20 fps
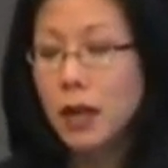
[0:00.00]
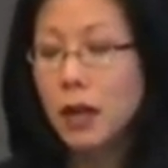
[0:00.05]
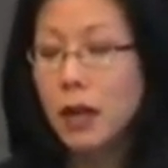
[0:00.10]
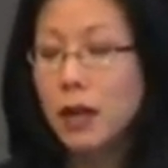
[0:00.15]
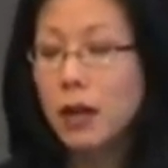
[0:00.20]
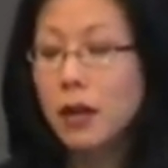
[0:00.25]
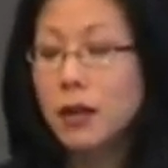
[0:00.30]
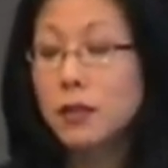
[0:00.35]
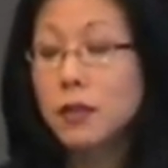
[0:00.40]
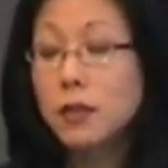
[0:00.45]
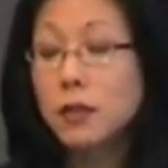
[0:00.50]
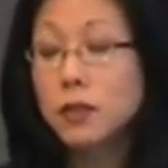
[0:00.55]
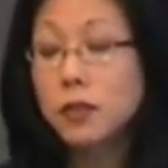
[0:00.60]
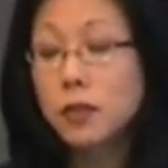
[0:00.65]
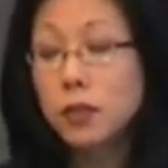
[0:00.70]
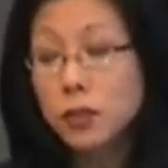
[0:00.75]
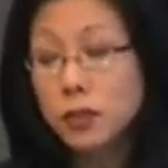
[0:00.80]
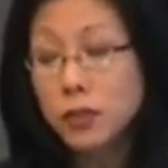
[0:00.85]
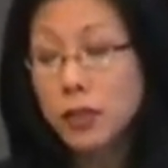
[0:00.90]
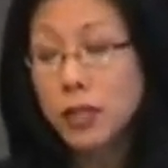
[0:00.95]
uh, their
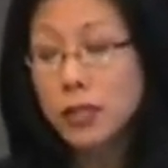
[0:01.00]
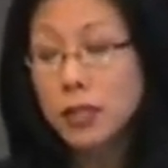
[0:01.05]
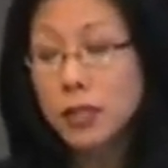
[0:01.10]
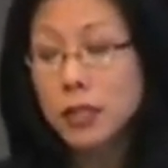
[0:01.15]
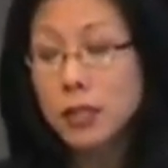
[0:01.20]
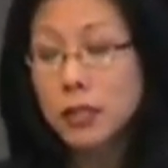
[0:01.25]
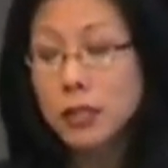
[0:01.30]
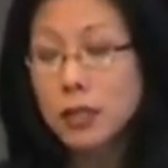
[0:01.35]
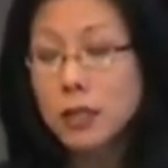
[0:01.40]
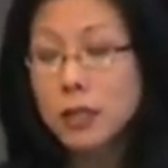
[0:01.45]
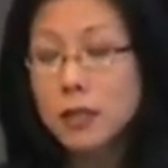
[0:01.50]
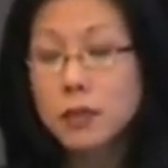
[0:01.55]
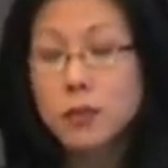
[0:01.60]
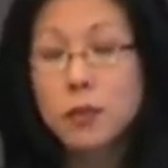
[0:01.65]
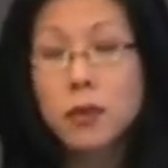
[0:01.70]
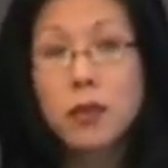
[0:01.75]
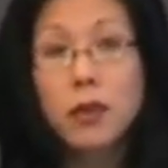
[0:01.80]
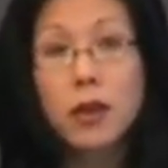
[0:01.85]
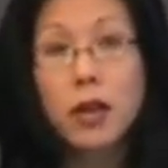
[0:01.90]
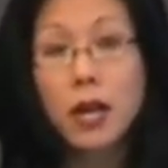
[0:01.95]
social identities,
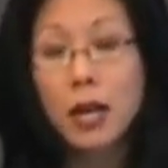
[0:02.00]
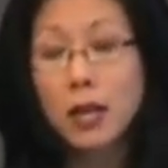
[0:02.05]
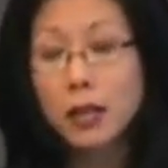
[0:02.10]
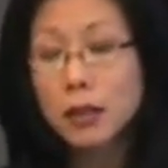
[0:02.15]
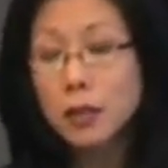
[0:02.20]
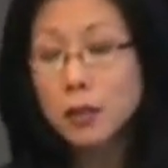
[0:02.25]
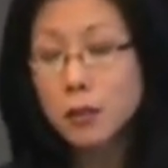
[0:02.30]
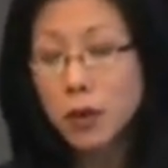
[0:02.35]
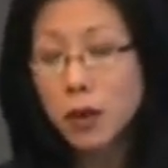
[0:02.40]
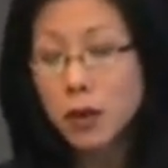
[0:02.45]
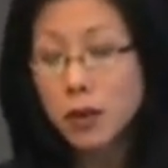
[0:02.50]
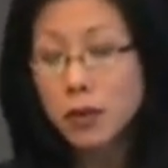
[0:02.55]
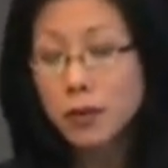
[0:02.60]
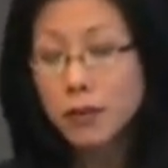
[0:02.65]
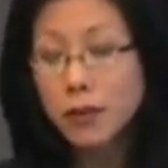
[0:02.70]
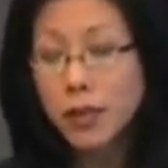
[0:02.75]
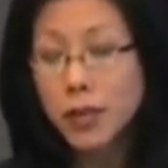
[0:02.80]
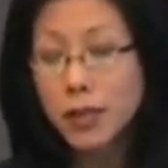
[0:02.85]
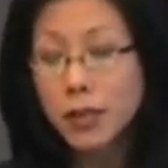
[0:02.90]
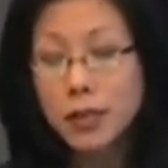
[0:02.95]
where they're highly
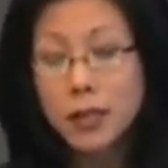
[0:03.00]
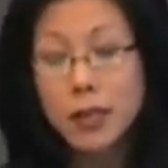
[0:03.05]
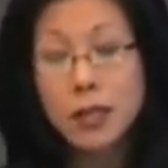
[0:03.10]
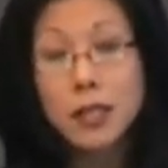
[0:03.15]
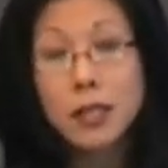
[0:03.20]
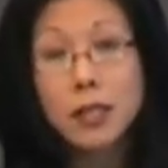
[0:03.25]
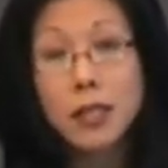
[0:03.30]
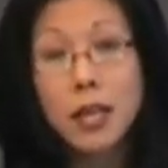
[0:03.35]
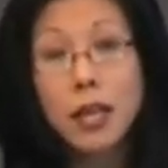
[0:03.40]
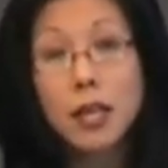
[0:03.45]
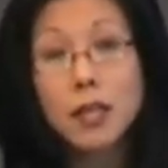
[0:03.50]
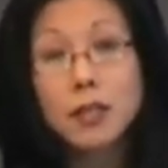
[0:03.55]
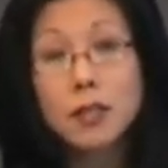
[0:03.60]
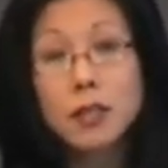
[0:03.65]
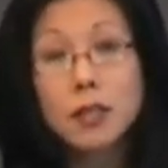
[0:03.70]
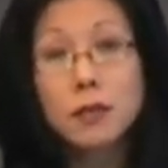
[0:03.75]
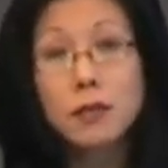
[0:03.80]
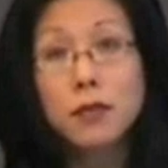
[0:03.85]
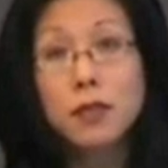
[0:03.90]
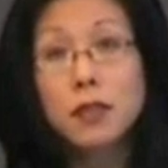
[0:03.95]
motivated and
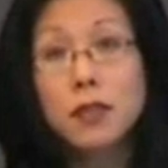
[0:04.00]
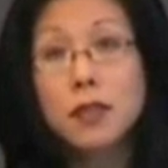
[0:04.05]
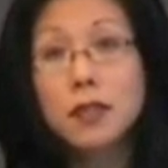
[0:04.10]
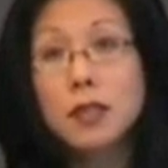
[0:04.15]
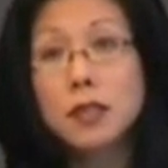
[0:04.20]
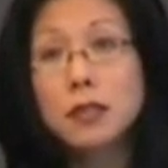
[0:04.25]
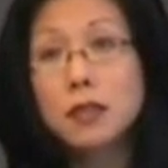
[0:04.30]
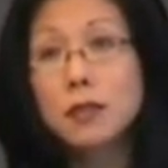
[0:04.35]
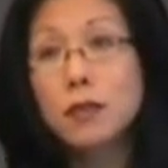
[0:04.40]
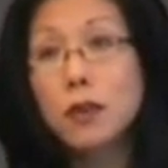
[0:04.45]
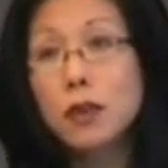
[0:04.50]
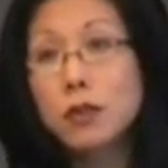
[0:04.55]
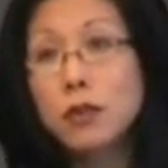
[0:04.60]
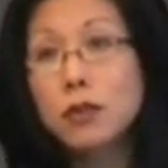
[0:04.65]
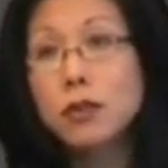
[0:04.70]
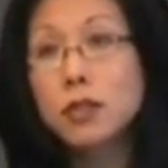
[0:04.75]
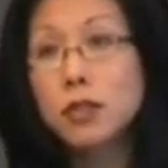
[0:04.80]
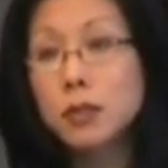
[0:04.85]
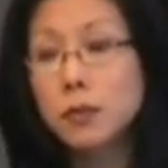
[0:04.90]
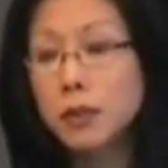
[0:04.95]
engaged and feel a sense of
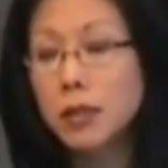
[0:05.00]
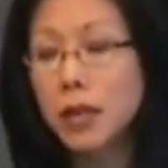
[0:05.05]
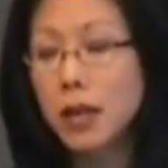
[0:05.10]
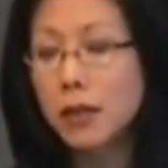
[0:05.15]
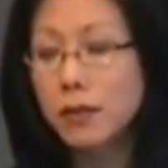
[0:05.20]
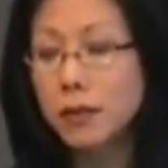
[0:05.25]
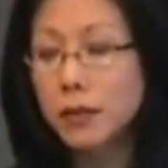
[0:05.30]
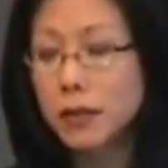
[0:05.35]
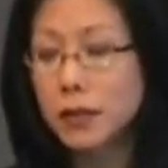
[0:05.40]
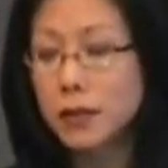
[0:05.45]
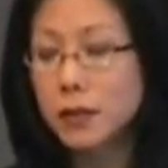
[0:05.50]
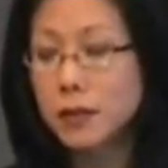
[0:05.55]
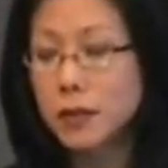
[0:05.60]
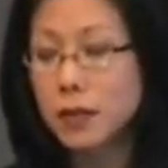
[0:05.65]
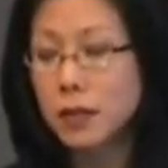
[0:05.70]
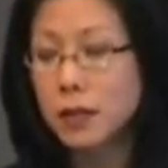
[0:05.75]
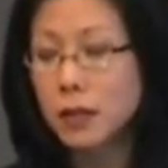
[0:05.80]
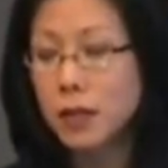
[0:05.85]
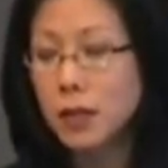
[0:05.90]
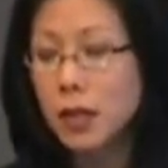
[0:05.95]
ownership and
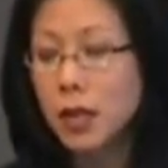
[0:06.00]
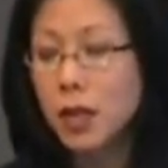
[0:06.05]
efficacy.